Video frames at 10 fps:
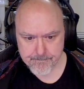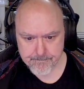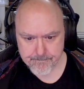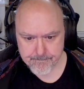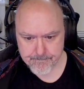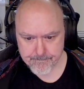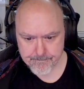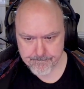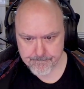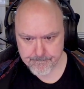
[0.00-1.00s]

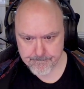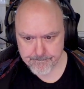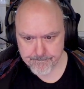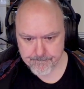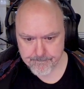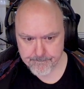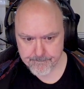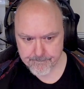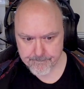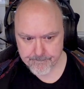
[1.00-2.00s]
(no one is talking)